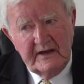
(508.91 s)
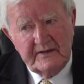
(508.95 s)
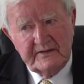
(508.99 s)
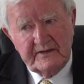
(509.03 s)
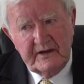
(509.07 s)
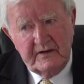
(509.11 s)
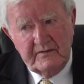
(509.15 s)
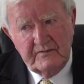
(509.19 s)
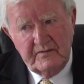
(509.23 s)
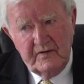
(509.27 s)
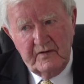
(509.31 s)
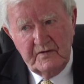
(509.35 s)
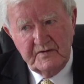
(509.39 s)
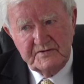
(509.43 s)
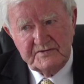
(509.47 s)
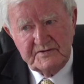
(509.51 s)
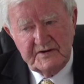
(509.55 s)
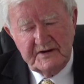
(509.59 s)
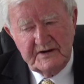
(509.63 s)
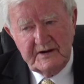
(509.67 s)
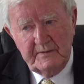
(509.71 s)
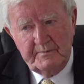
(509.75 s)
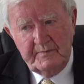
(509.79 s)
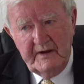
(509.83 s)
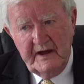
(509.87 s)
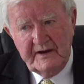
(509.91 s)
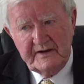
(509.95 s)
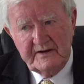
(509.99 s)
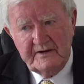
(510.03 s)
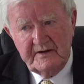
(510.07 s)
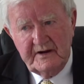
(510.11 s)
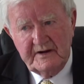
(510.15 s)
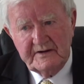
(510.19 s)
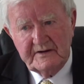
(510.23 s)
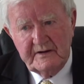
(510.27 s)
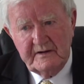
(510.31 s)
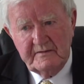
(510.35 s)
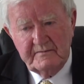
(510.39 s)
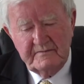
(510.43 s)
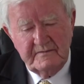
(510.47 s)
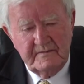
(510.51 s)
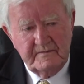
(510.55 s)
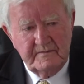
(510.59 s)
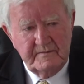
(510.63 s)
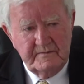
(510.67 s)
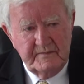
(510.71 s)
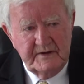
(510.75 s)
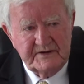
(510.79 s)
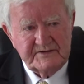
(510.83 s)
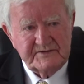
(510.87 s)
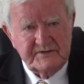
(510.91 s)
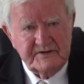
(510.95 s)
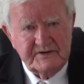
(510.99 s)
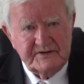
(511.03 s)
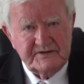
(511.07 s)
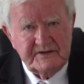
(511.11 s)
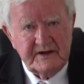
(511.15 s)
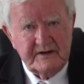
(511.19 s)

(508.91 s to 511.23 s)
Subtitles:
The Rosary, depending on the mysteries